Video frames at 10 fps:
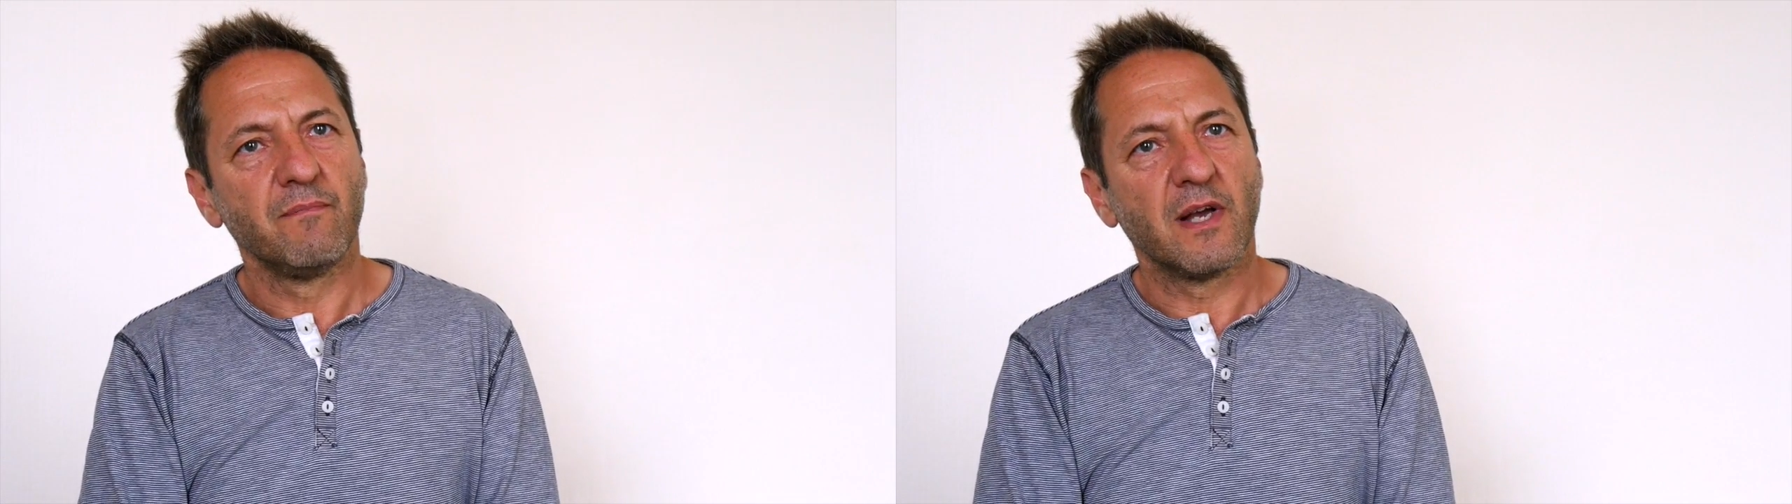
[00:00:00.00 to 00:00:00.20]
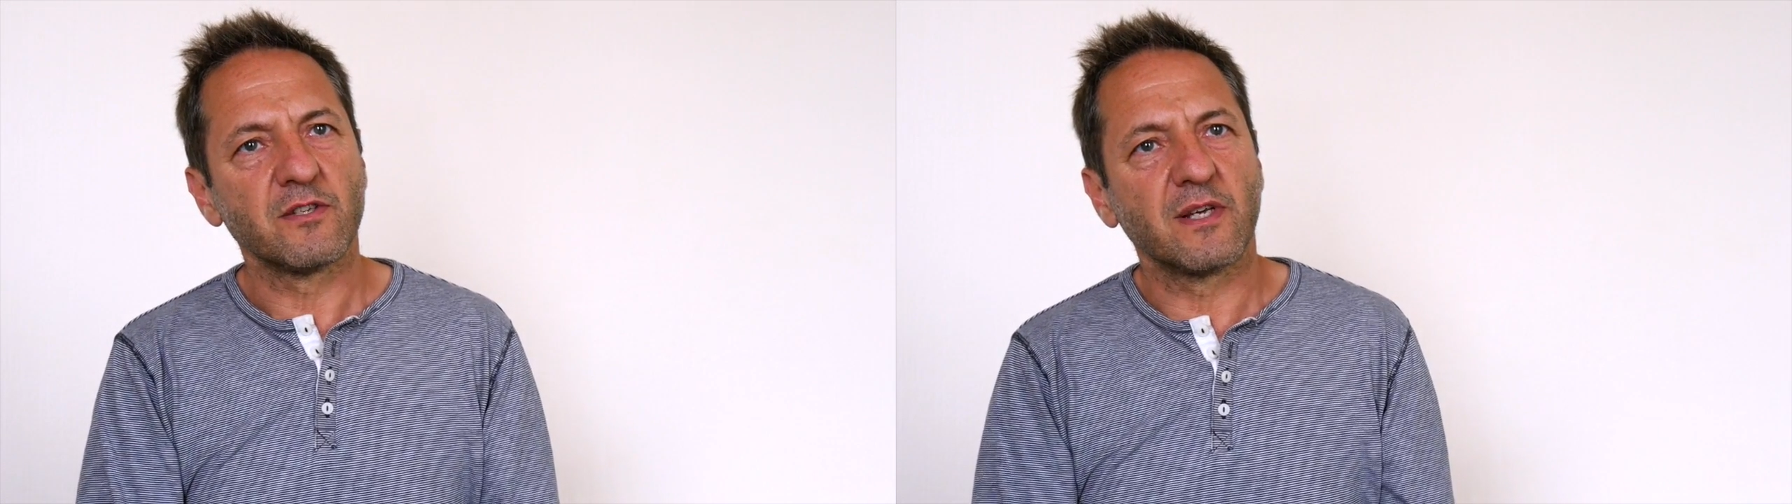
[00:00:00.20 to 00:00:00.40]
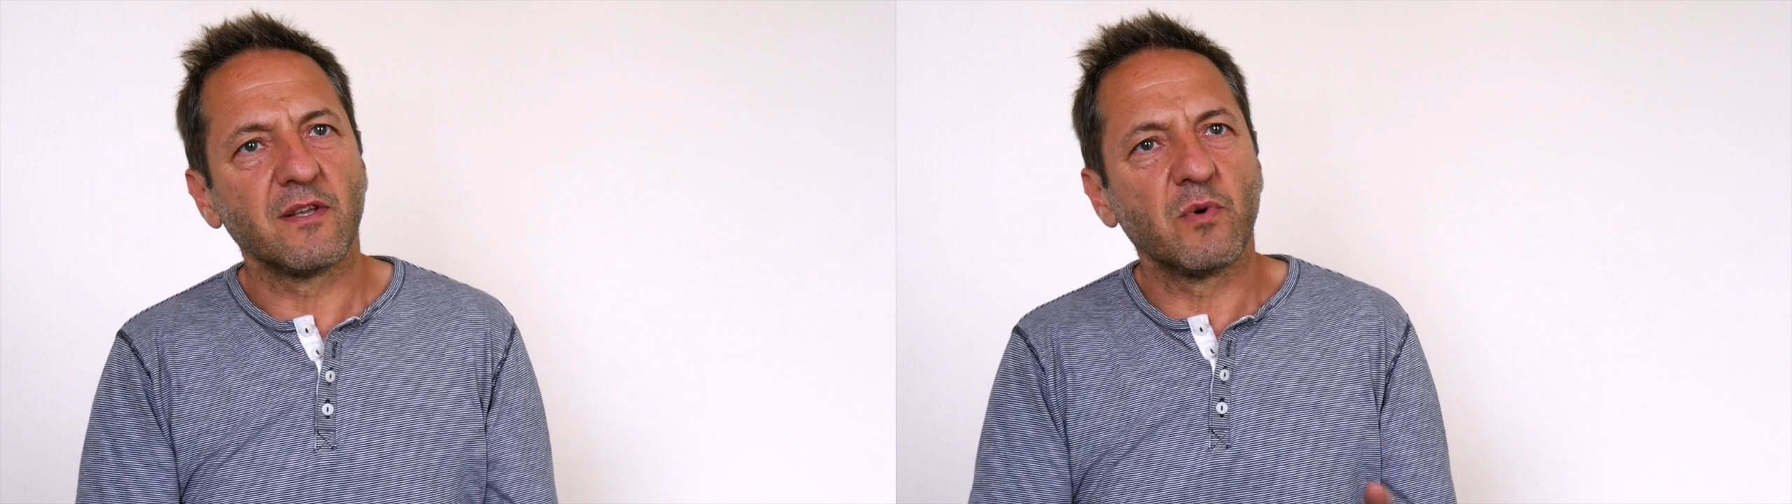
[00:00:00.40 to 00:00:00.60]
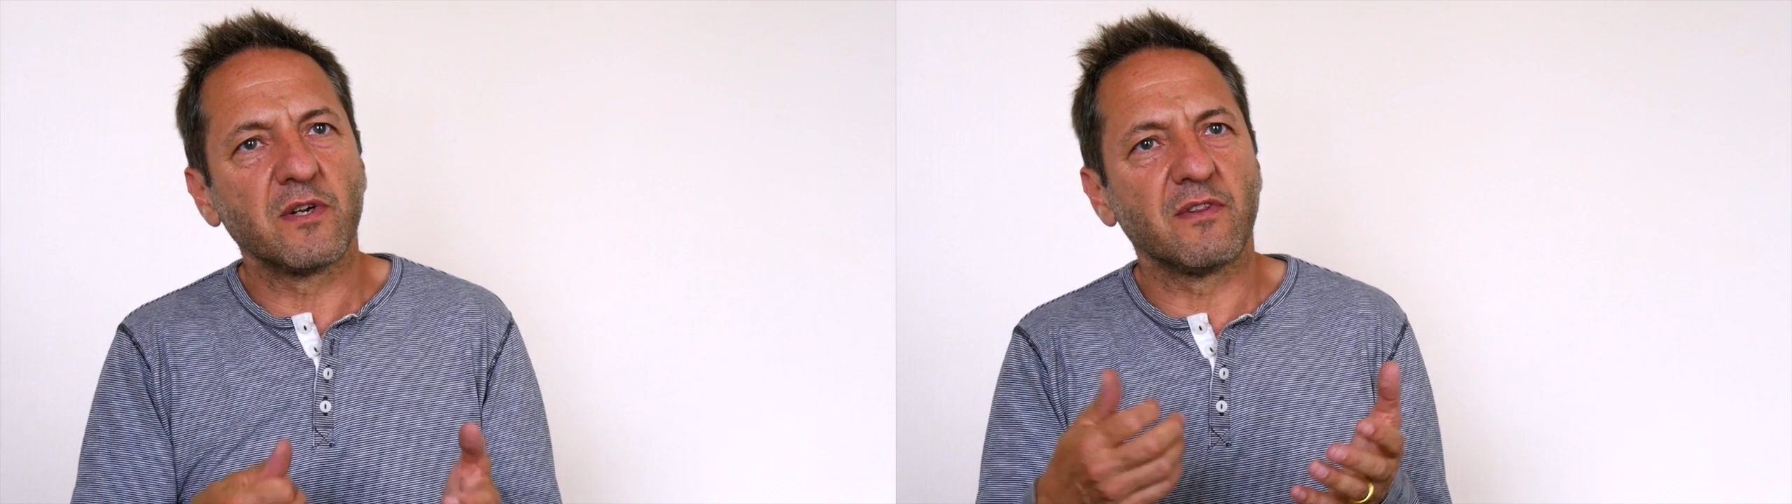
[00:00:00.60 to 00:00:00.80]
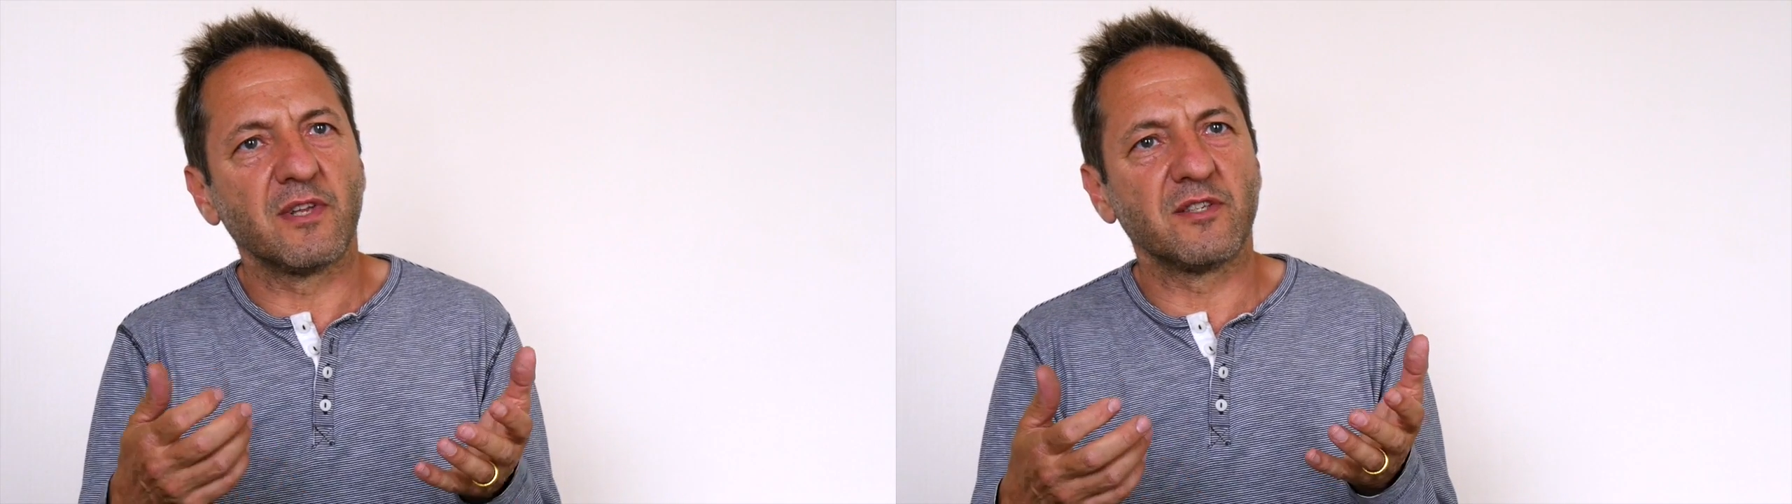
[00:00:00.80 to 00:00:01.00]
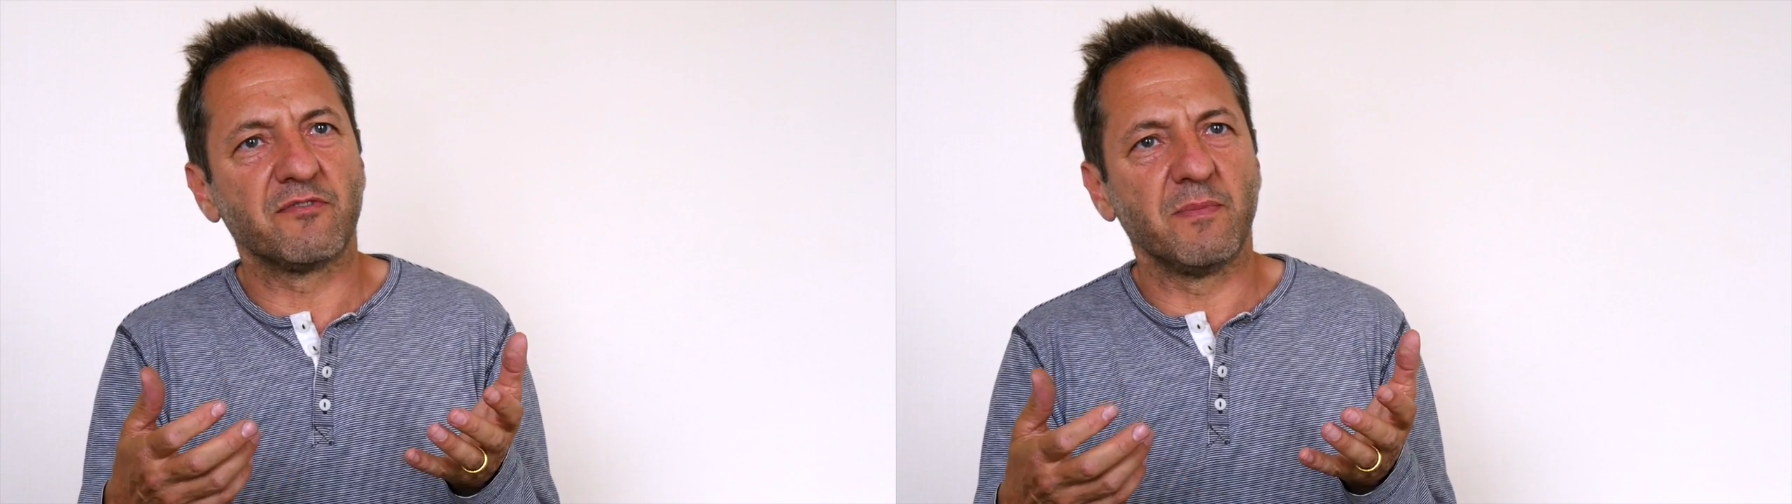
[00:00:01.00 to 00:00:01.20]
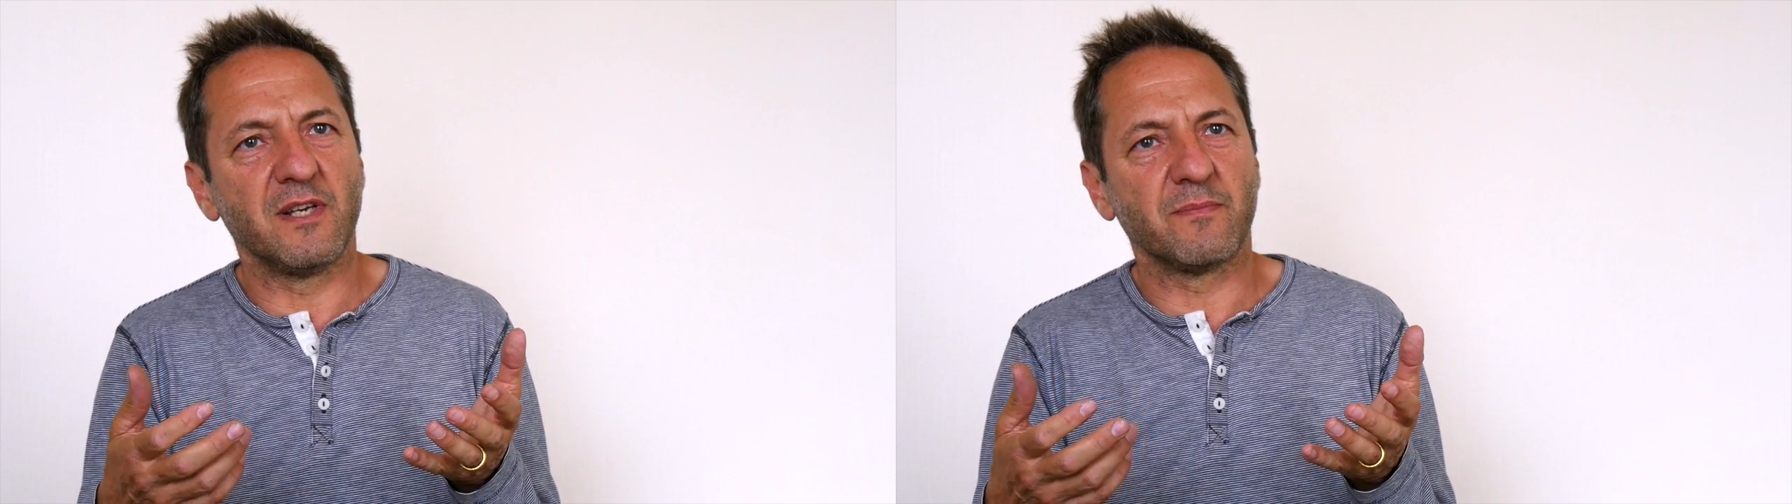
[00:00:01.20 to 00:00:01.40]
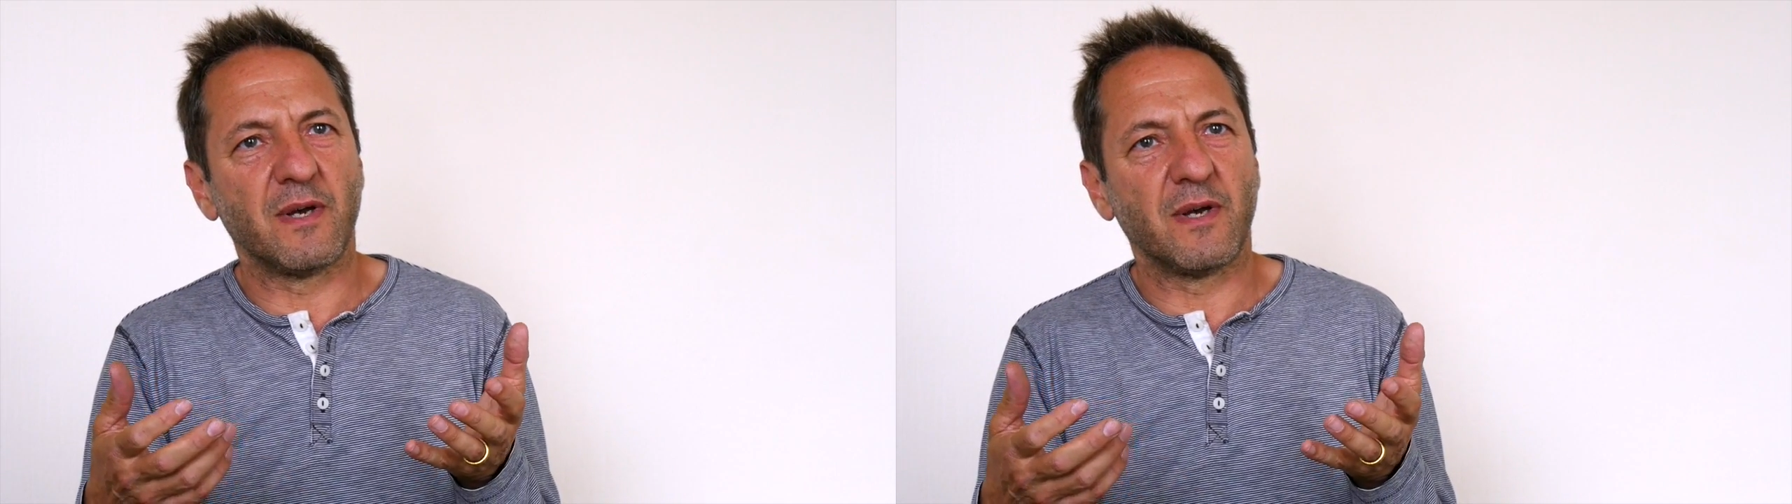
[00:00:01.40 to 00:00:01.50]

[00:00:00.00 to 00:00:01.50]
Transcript: And so I think one of the things for me is